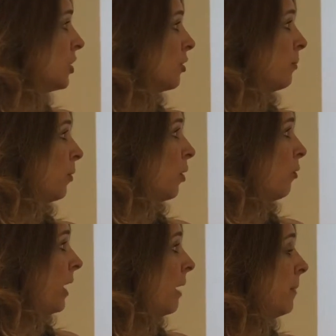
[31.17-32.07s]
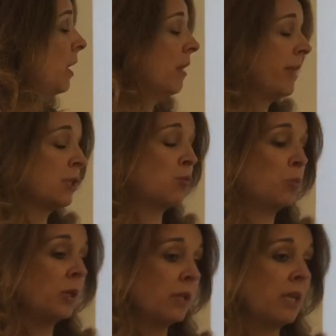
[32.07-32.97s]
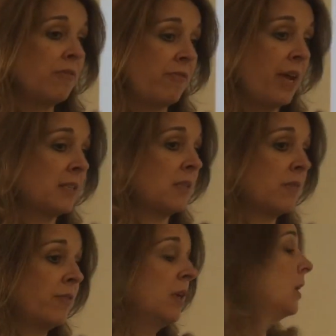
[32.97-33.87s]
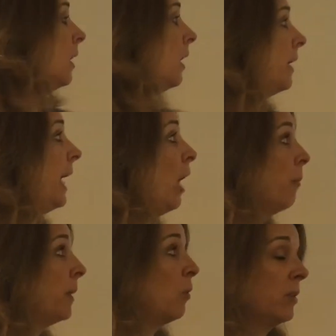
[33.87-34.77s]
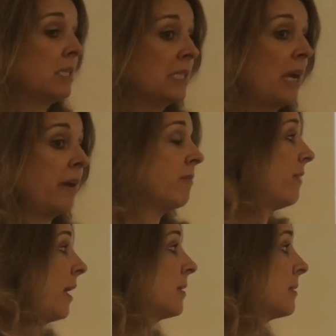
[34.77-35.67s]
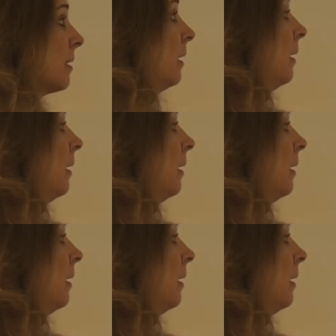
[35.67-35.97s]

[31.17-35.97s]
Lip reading: to your program that's really effective in helping with the side effects.